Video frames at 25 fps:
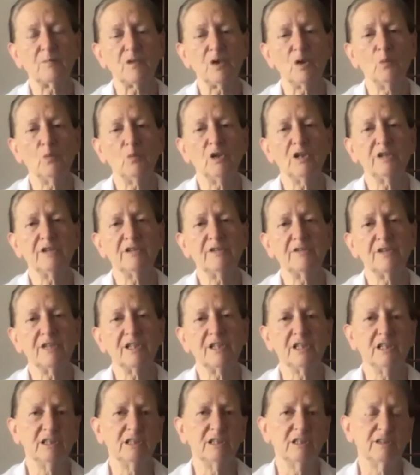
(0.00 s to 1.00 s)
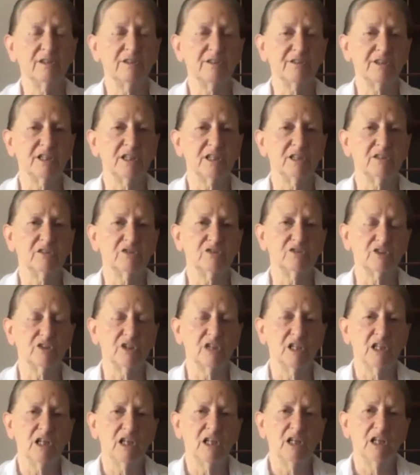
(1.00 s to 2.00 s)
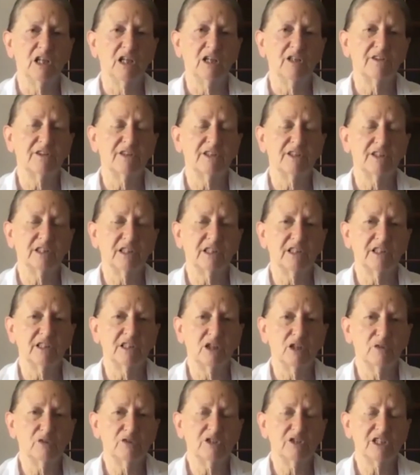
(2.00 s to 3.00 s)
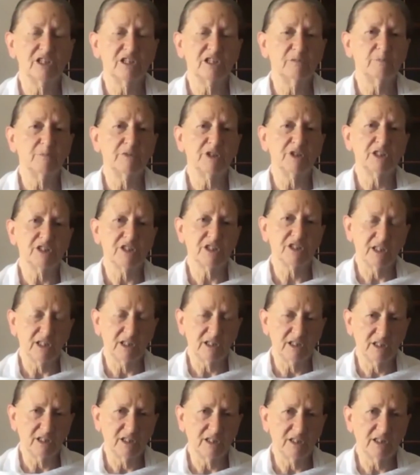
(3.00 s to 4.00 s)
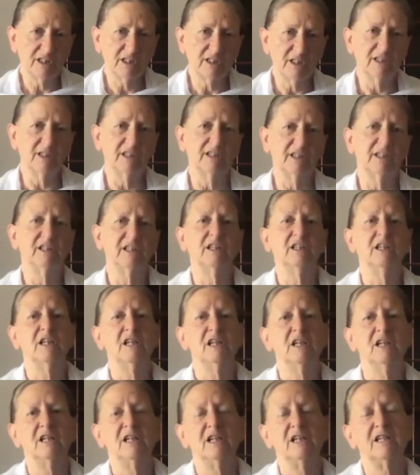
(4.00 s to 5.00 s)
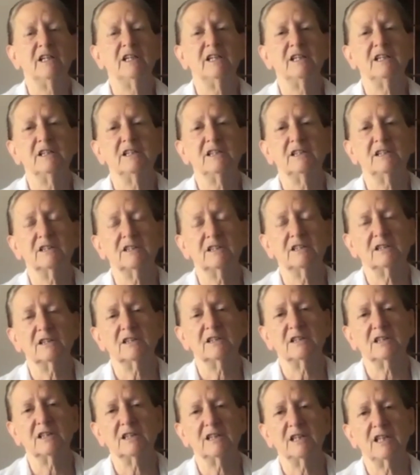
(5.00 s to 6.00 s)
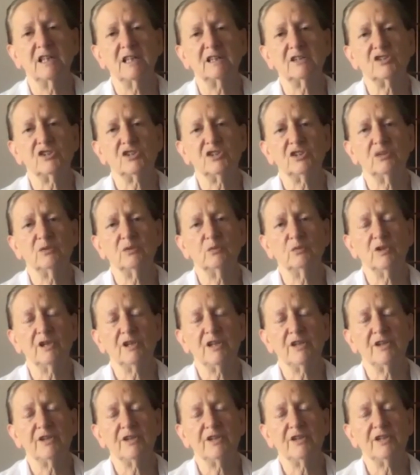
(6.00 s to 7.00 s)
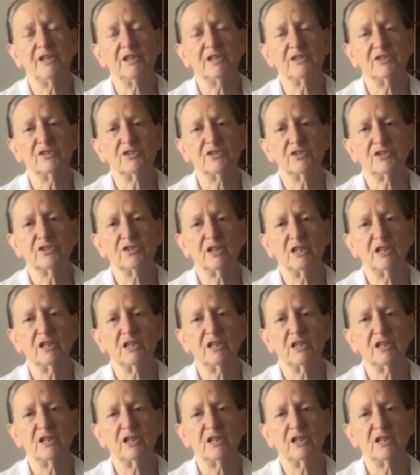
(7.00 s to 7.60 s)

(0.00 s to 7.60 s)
One of the things that I noted particularly in connection with this